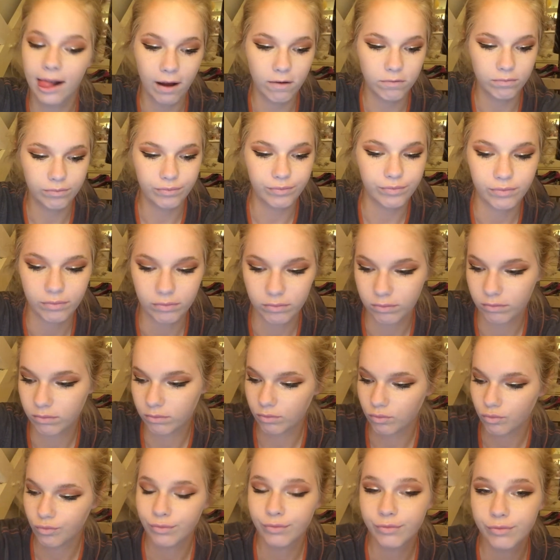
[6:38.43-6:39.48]
And now
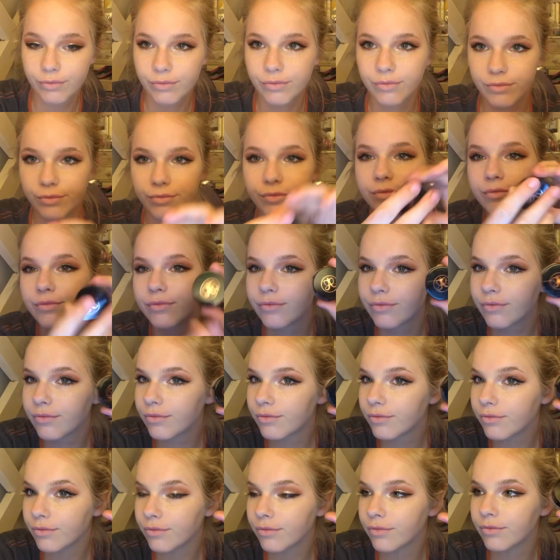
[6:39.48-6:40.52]
I'm taking
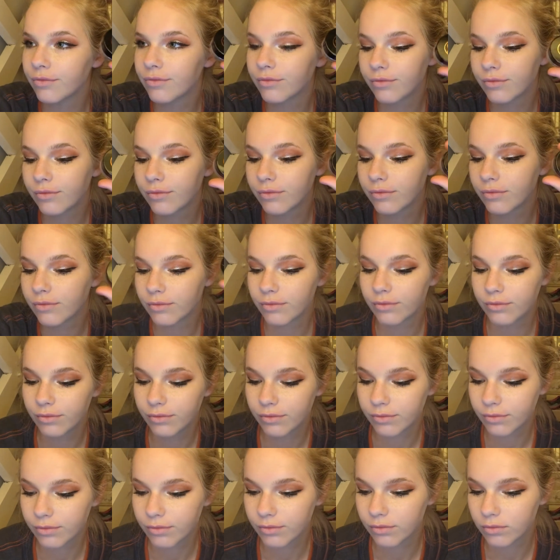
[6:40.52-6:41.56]
my
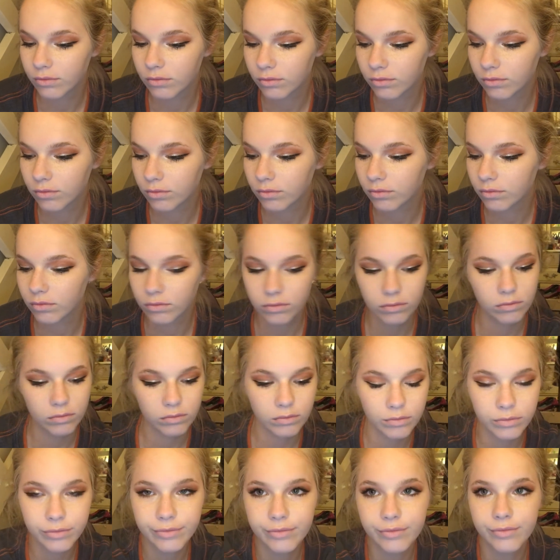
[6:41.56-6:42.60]
Anastasia Beverly
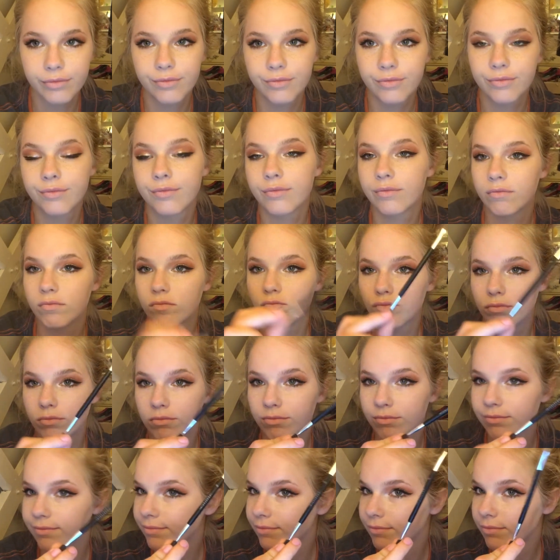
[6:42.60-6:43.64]
Hills
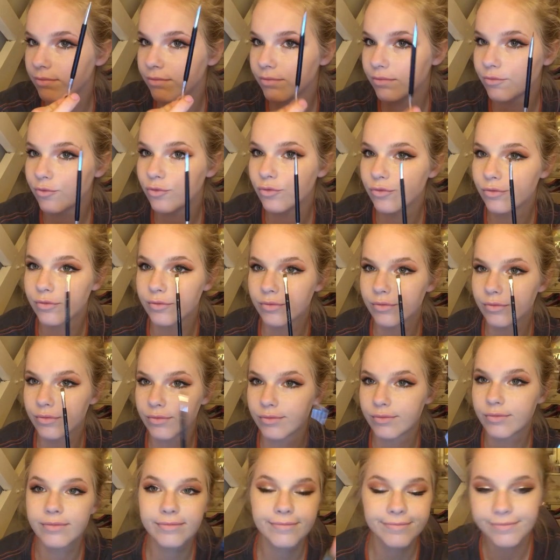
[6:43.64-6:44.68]

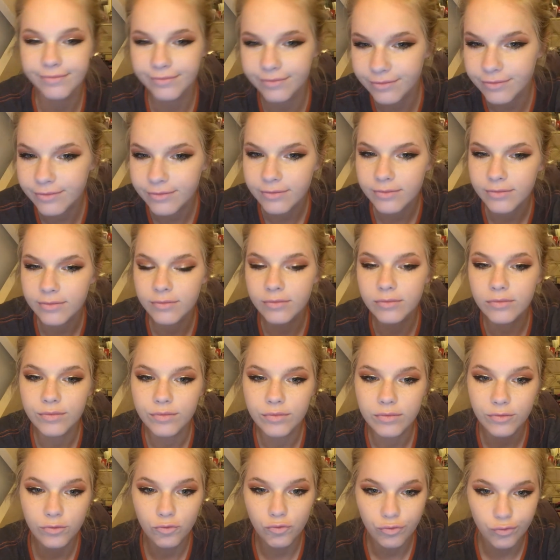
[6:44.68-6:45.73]
eyebrow
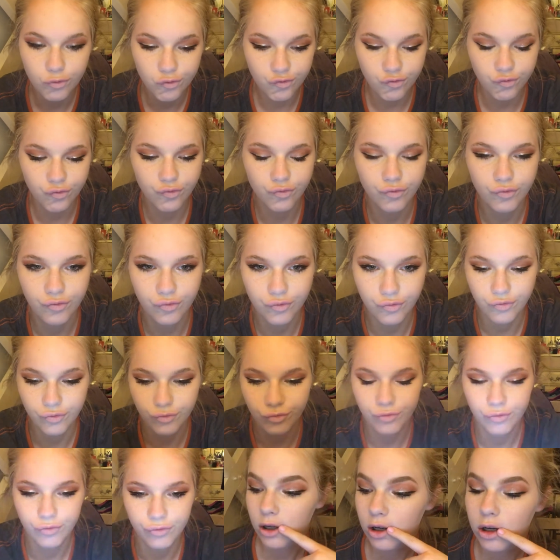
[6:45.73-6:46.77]
pomade.
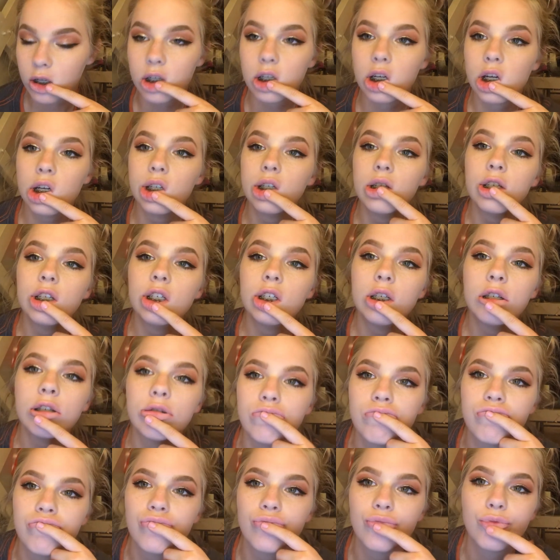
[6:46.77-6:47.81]
Yeah, I just put those on. I
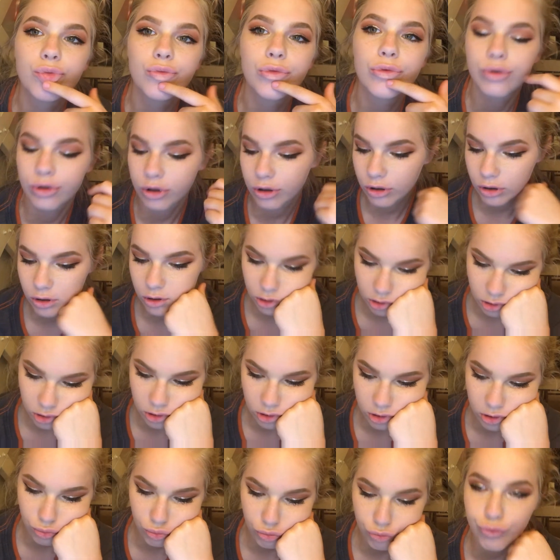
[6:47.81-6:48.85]
totally skipped it because that was
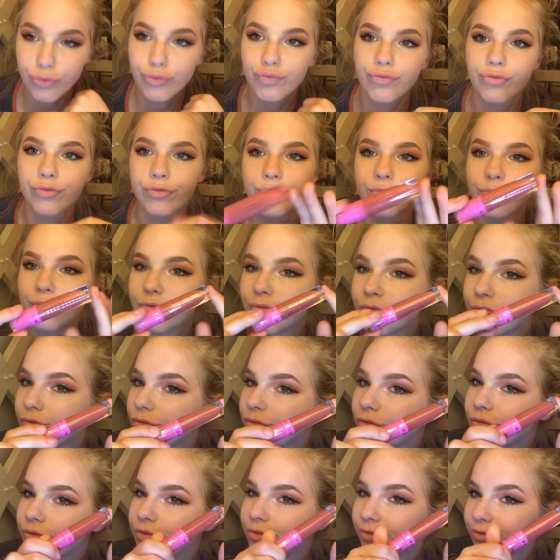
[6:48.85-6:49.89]
awkward as heck. It
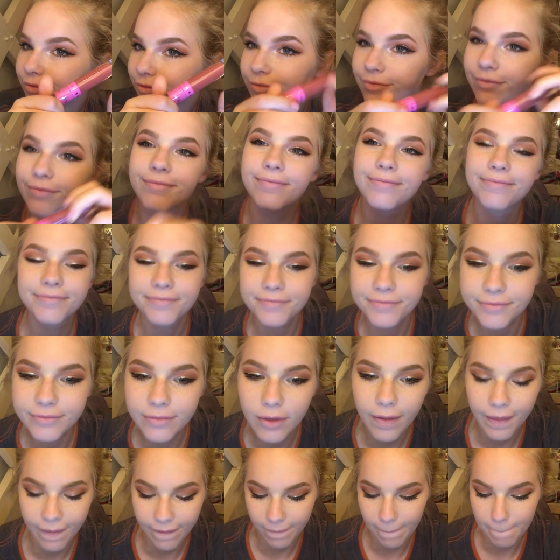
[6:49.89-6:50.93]
was the color blonde, but I'm taking
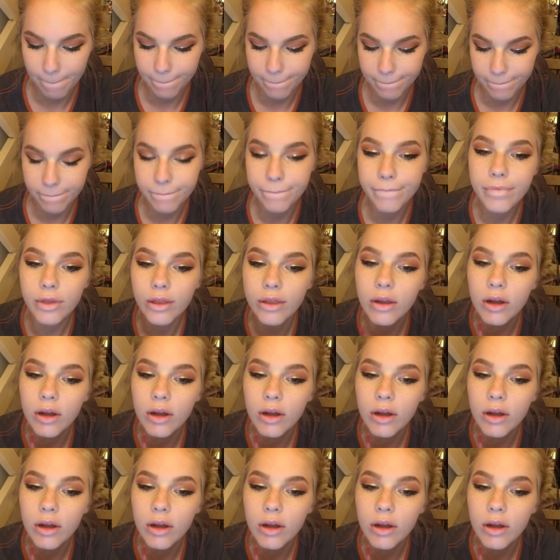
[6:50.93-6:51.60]
my Jeffree Star